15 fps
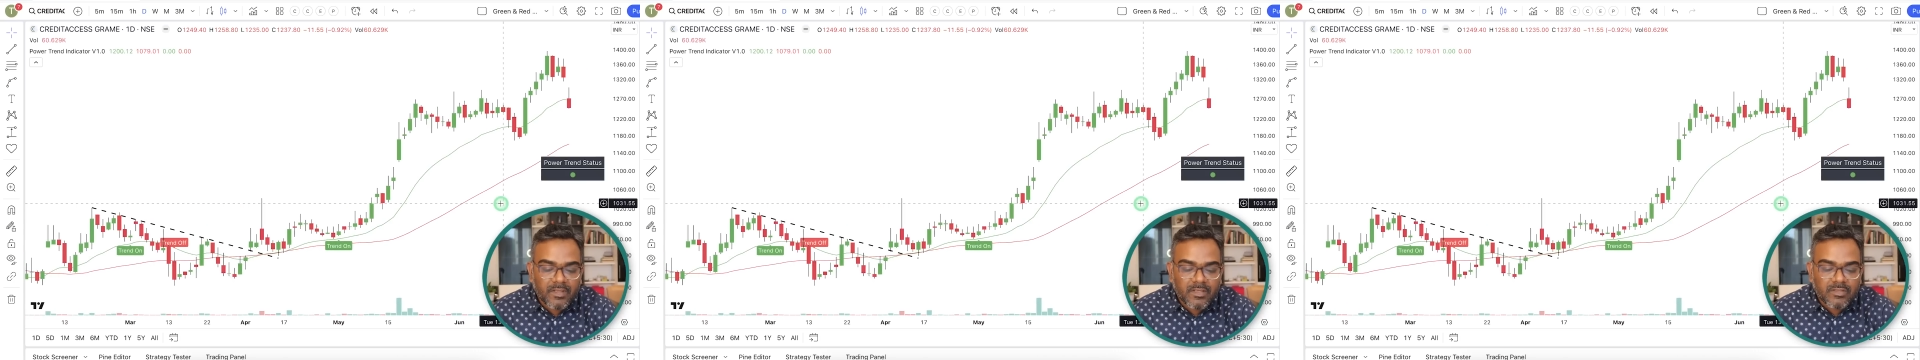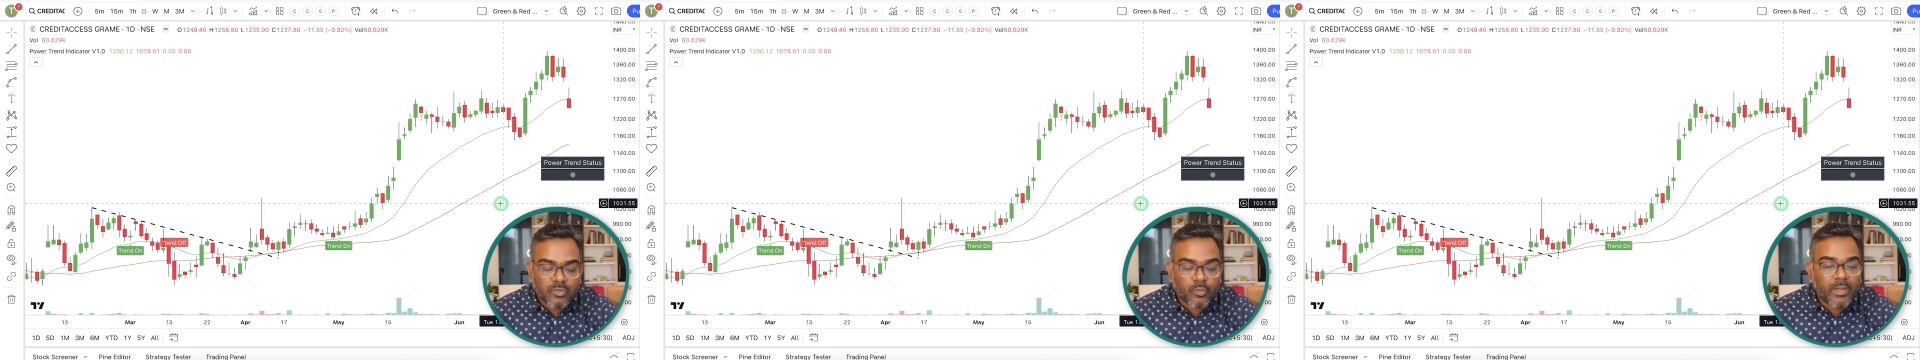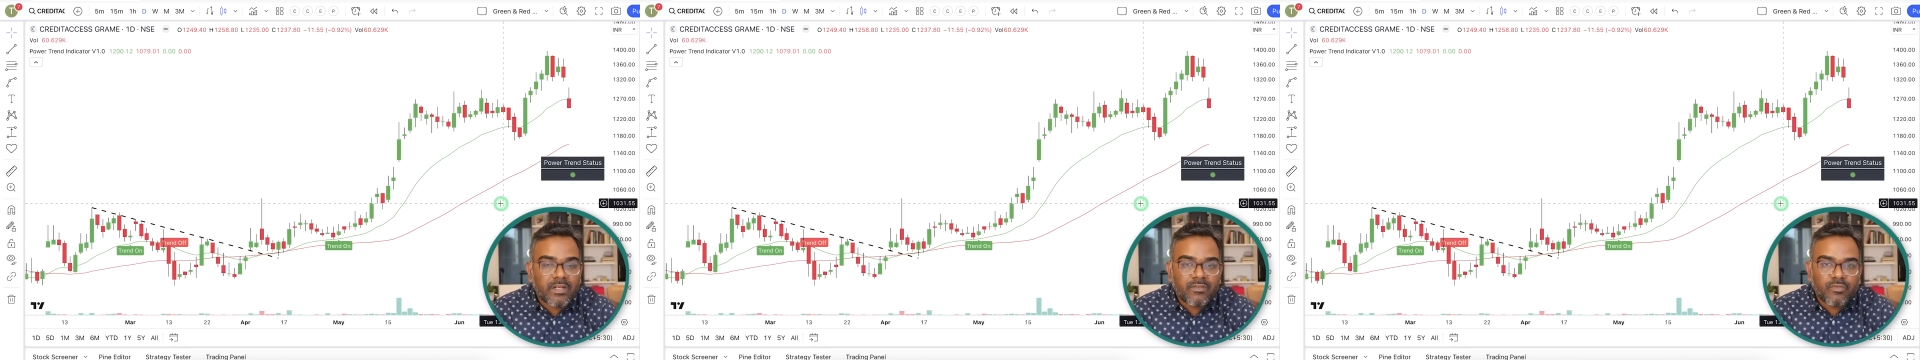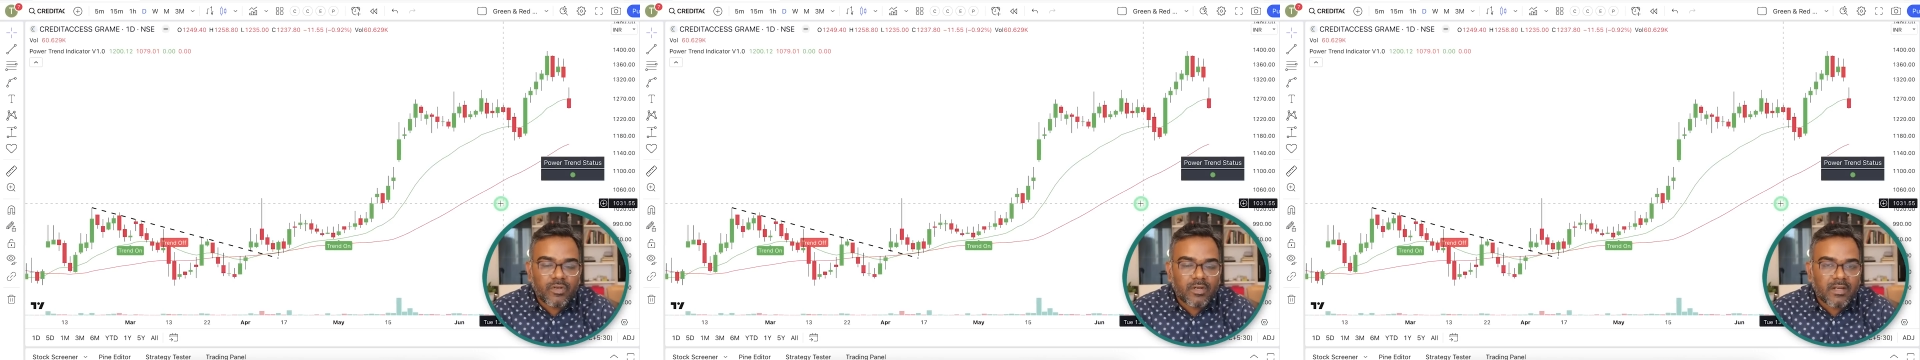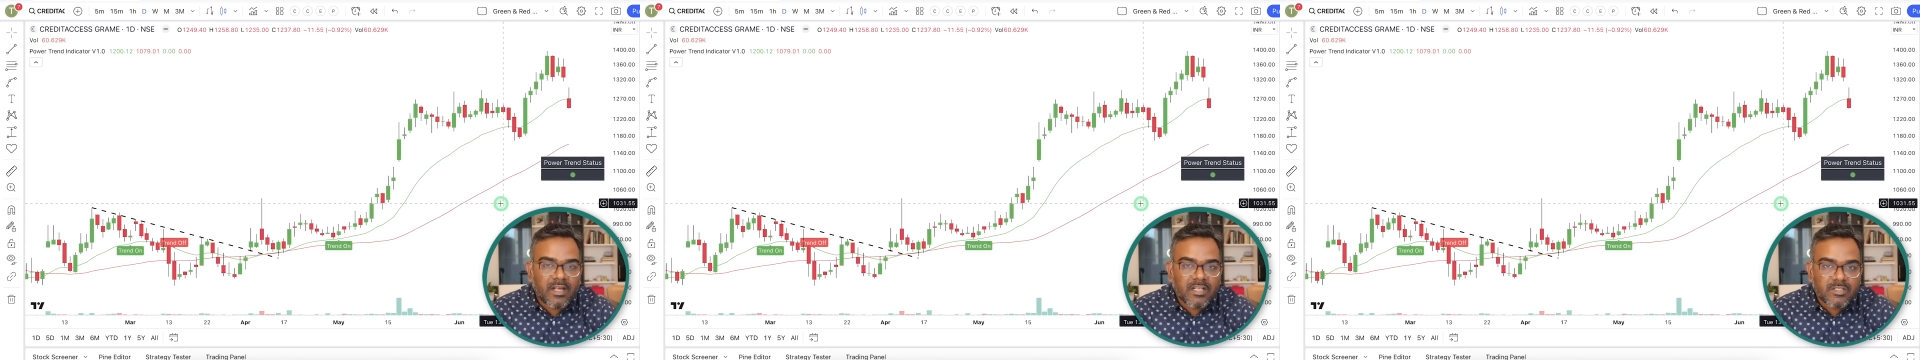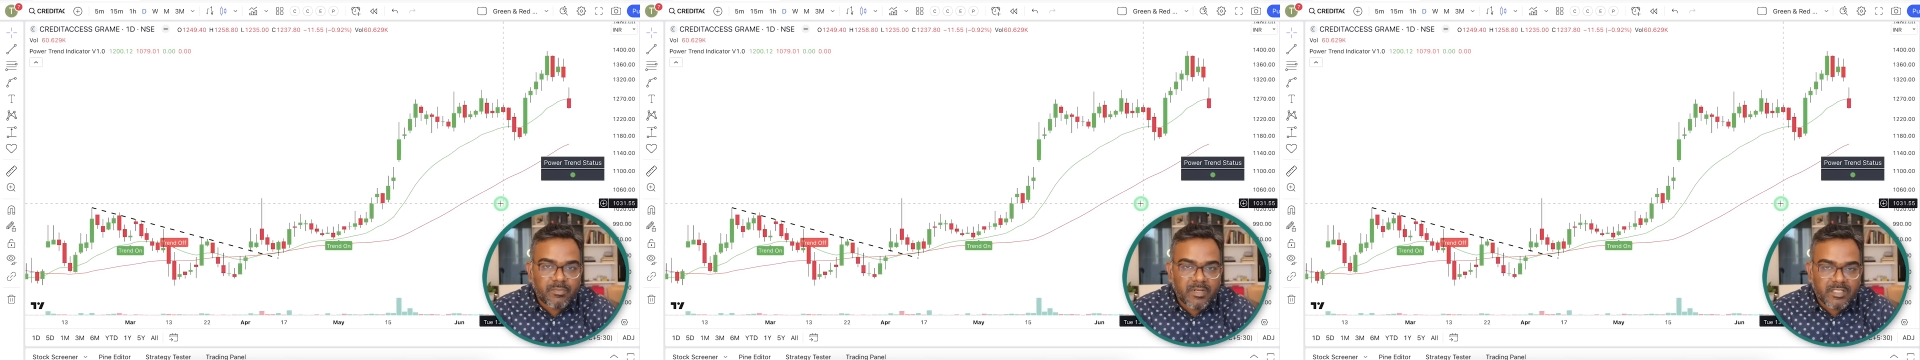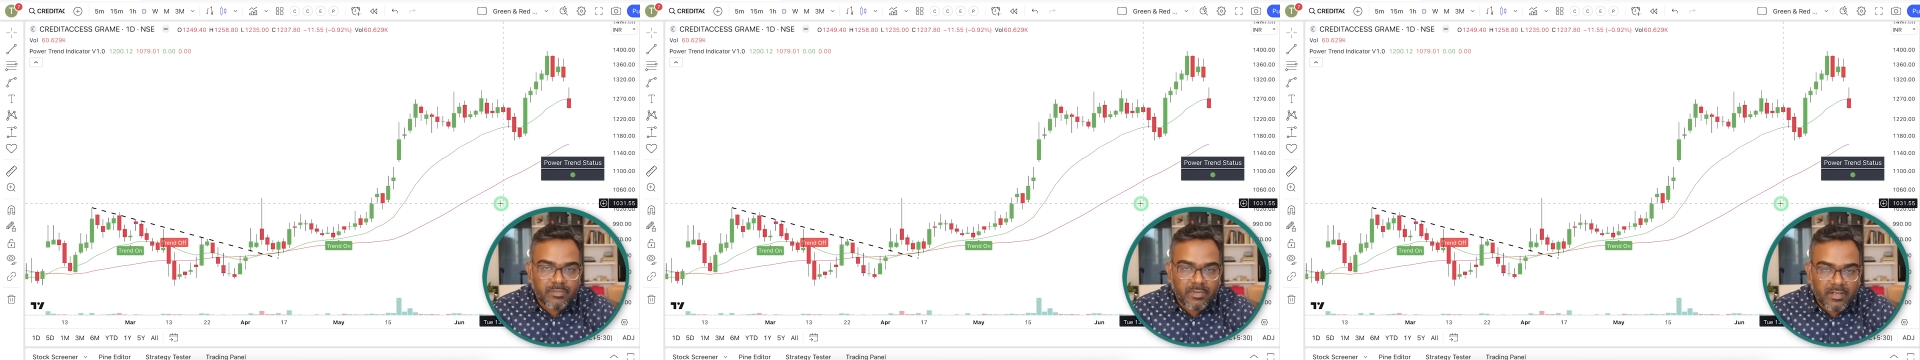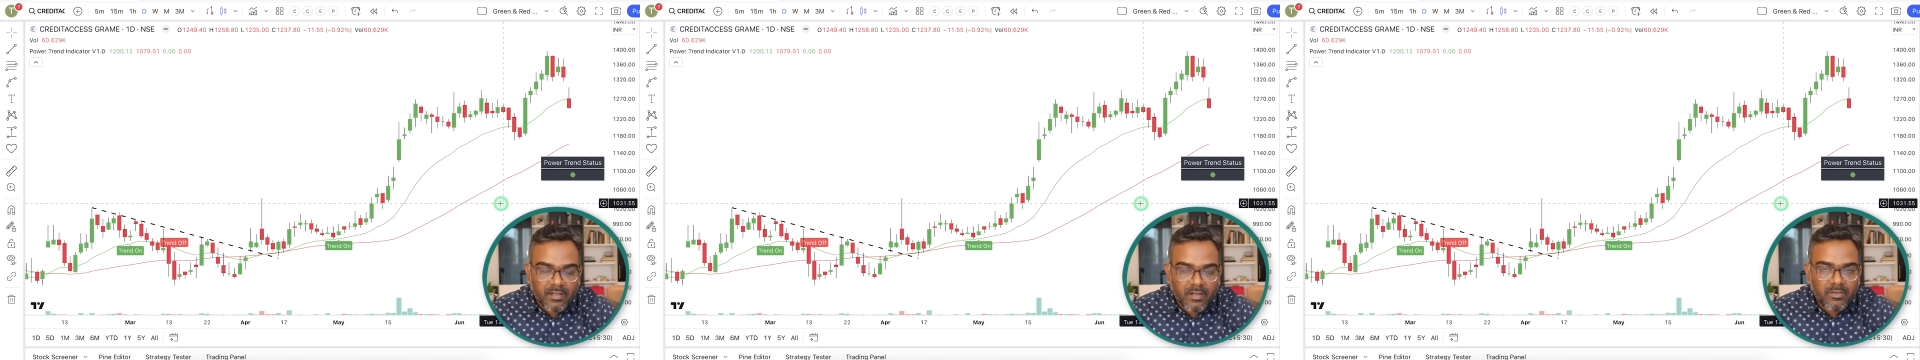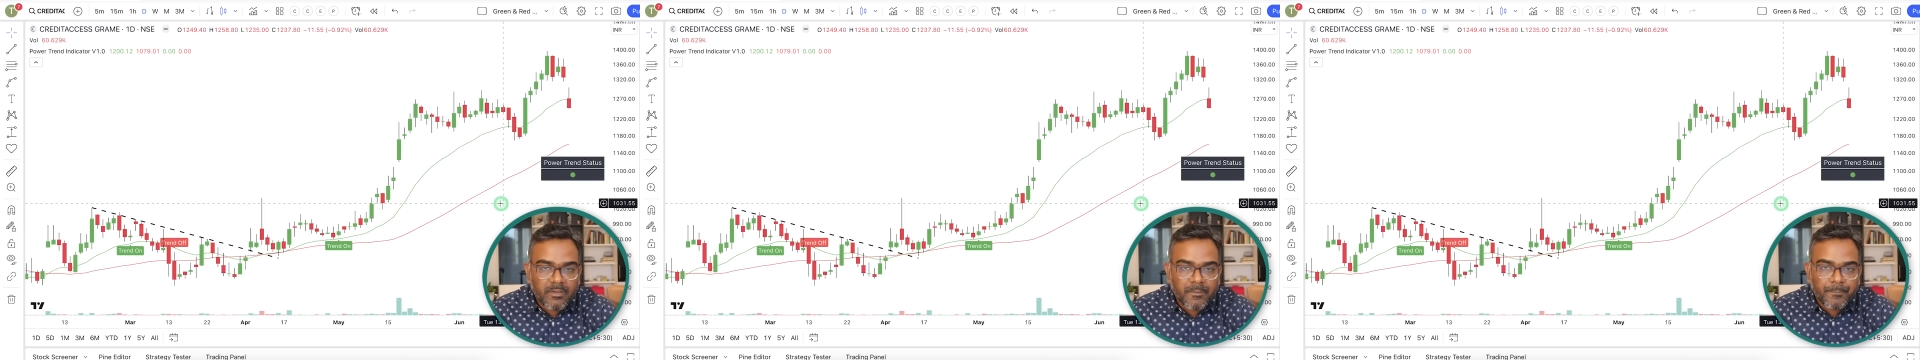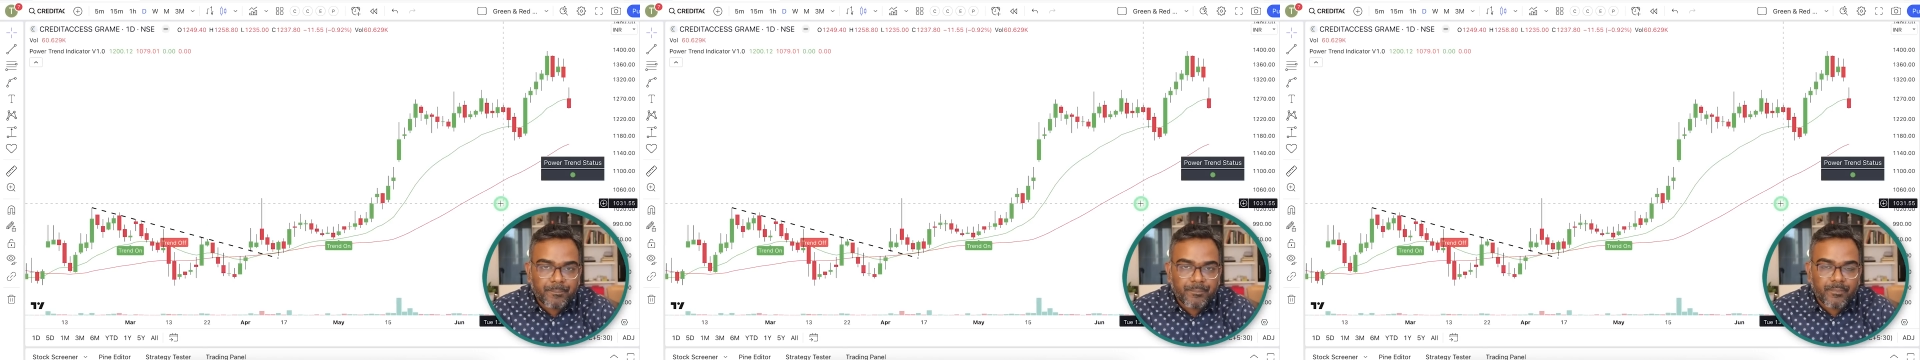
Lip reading: So wait for a large base breakout